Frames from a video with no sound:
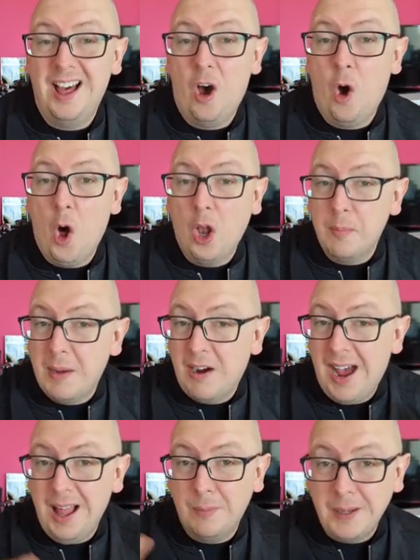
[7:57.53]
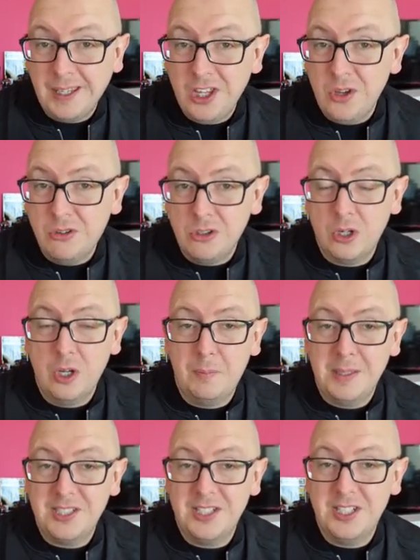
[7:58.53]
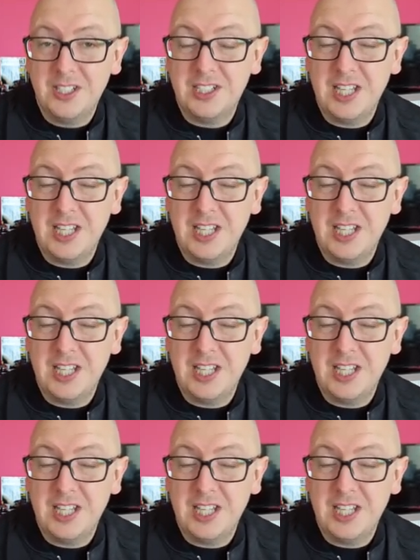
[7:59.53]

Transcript: all about helping you grow your business,